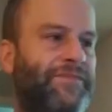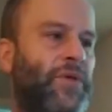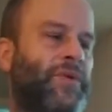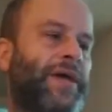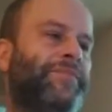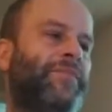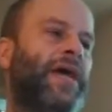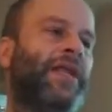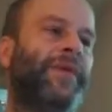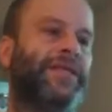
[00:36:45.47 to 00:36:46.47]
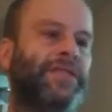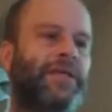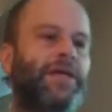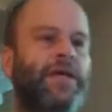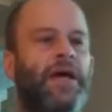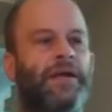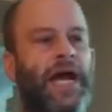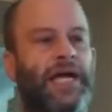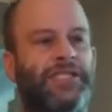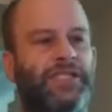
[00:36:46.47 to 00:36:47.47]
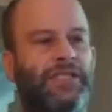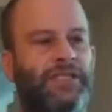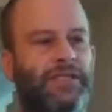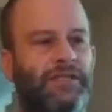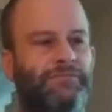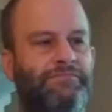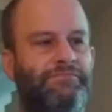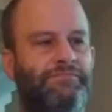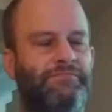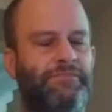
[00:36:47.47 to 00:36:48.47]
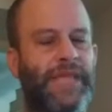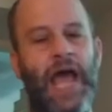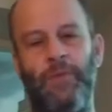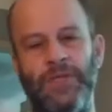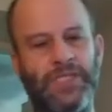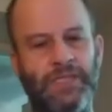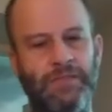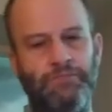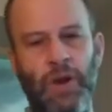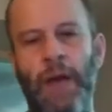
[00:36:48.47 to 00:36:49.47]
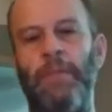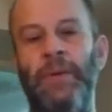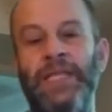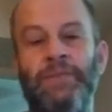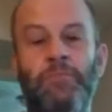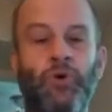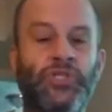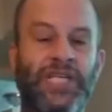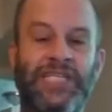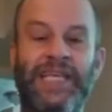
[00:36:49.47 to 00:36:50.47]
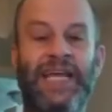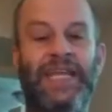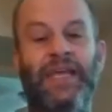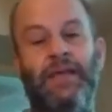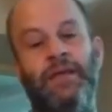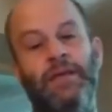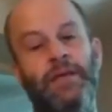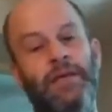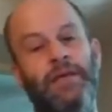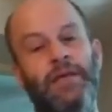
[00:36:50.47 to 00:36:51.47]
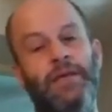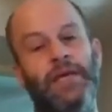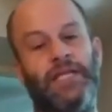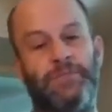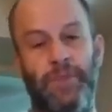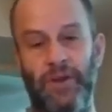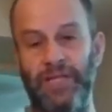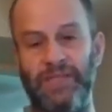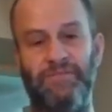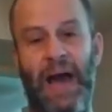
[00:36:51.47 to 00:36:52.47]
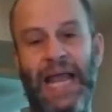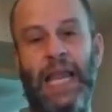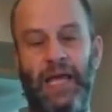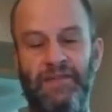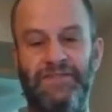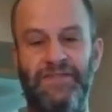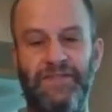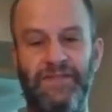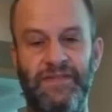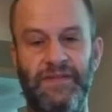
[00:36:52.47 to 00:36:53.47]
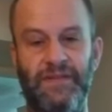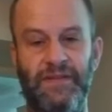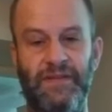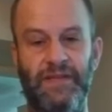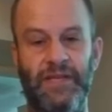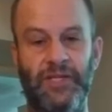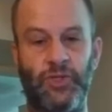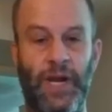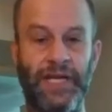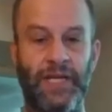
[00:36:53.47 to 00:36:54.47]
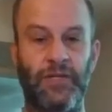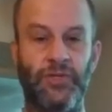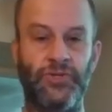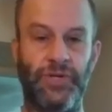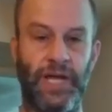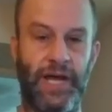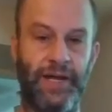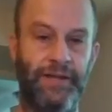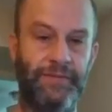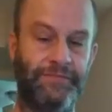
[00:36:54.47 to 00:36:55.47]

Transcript: Okay. Anyways, gosh, that was probably the most exciting experience of my life in trying to get closer to God.